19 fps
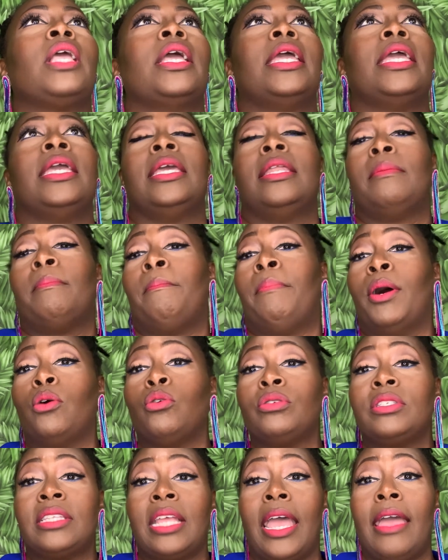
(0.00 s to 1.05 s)
It
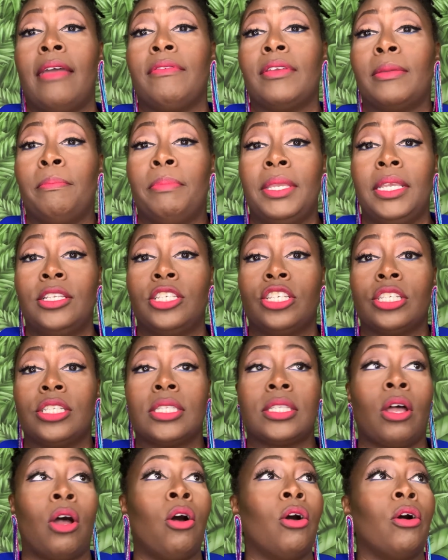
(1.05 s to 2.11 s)
boasts having beaches
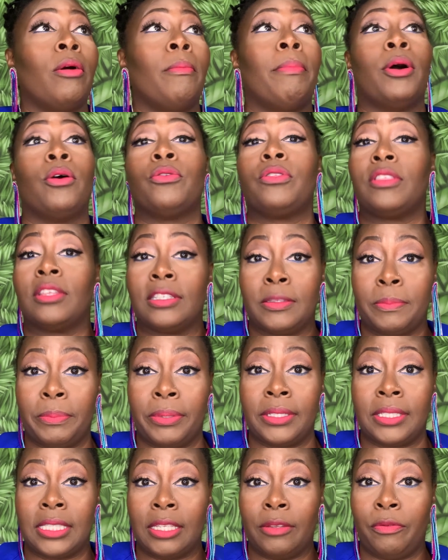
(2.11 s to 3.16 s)
on both the
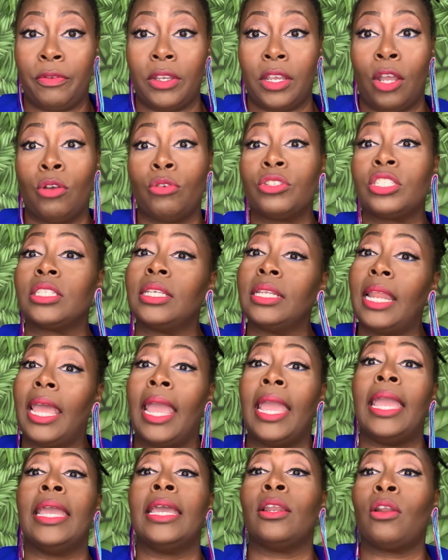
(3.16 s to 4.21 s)
Pacific Ocean
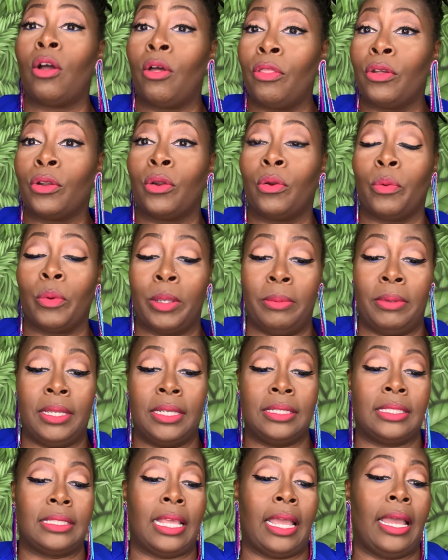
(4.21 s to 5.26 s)
and on the Caribbean
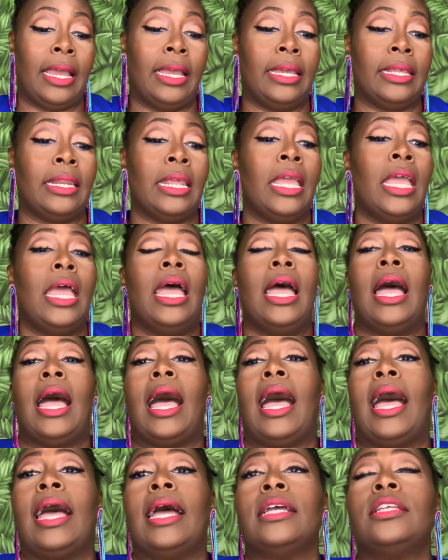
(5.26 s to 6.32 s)
side.
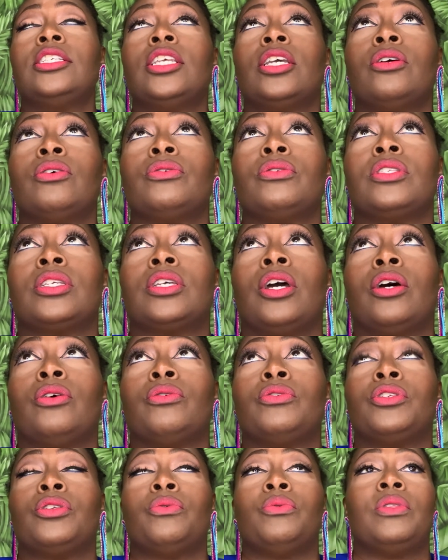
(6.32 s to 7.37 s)
I chose to go
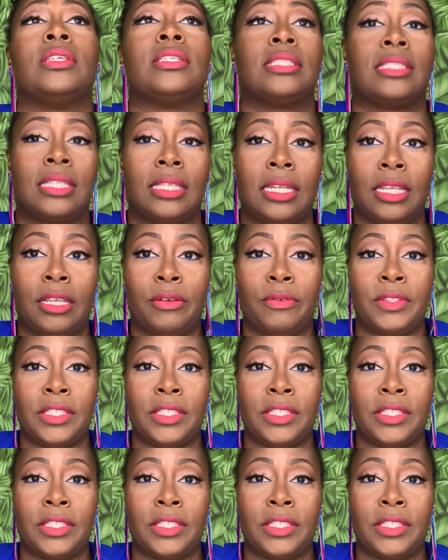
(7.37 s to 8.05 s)
to the city of